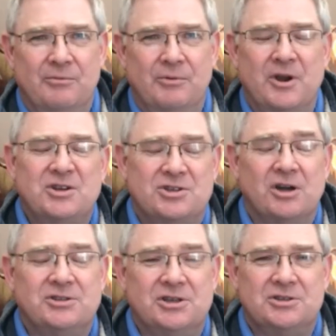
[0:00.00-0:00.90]
When I
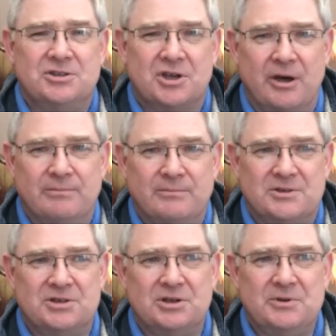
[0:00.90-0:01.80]
started to come
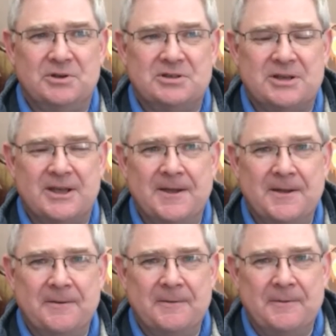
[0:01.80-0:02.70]
to CBC,
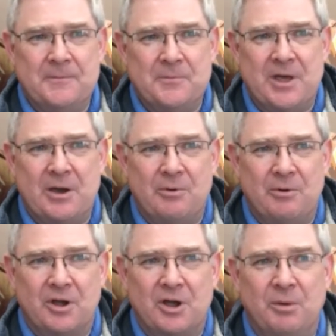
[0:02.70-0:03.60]
there
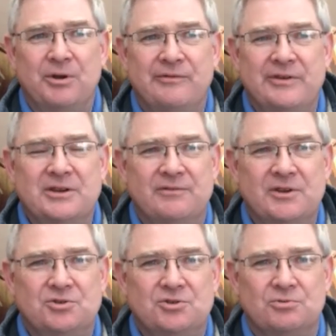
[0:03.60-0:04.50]
were a couple of
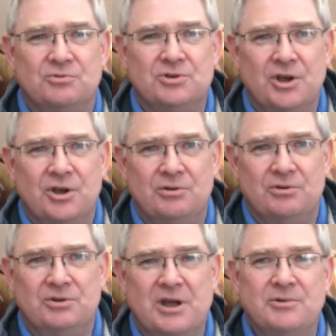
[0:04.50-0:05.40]
individuals
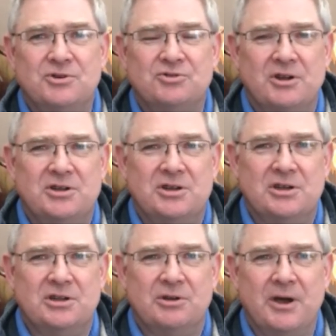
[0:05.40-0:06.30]
who
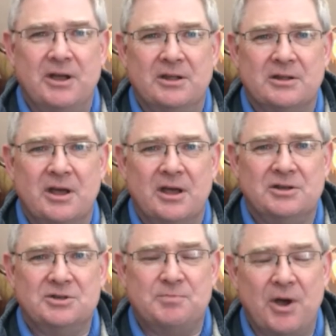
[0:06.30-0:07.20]
demonstrated in the way that they
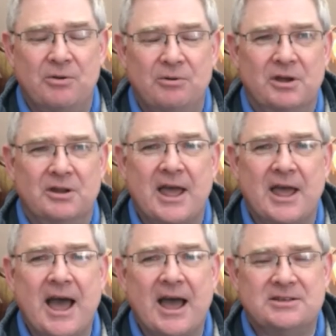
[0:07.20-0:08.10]
spoke and
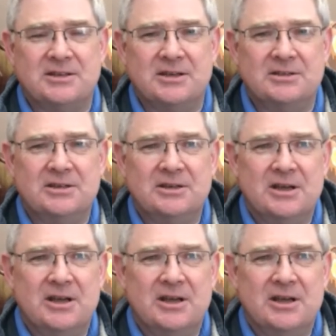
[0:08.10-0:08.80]
they acted